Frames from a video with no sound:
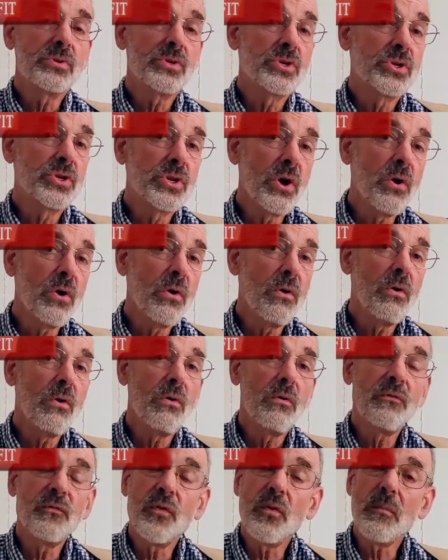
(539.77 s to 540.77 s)

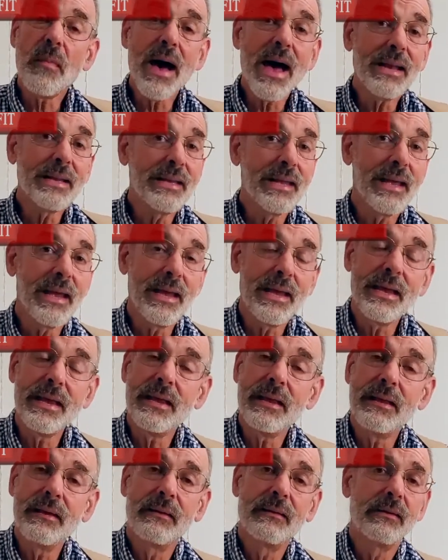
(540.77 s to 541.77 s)
show for my
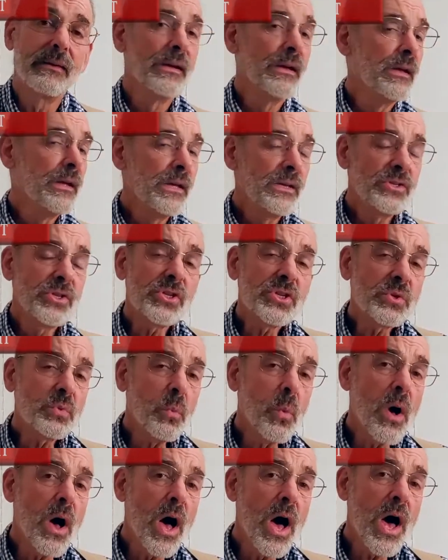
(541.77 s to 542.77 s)
day,
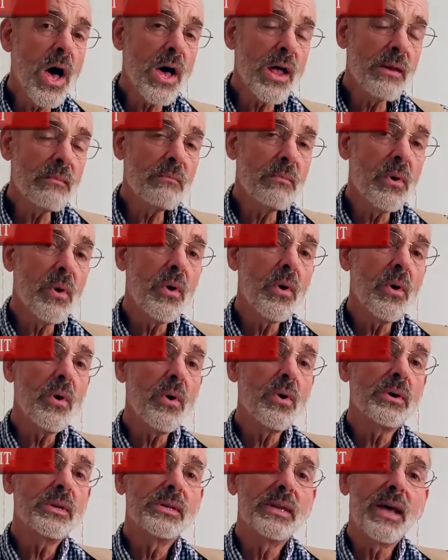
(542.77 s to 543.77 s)
just one
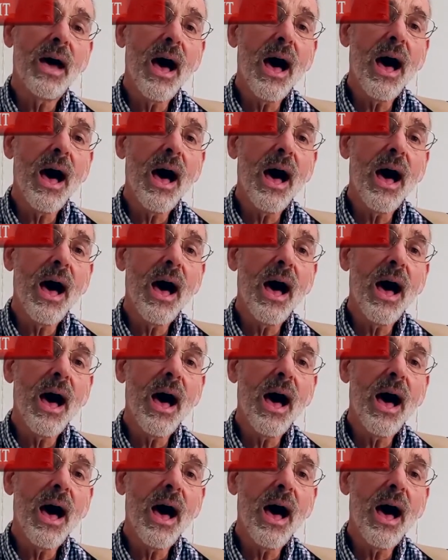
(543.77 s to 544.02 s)
more